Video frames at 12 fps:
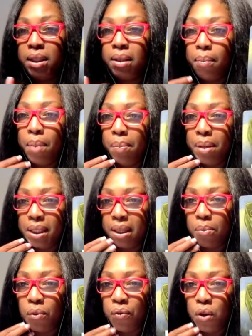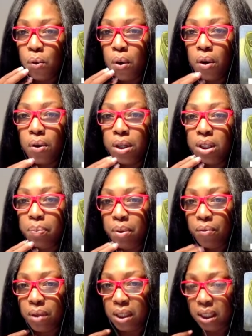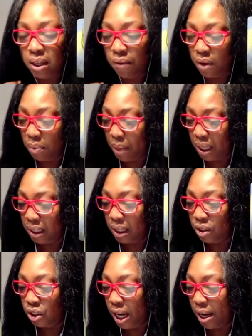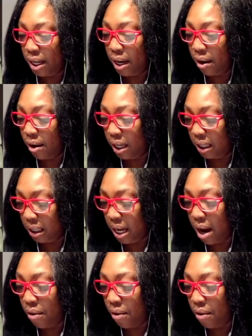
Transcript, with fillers: so maybe some of you are going to be receiving message that there is, yeah,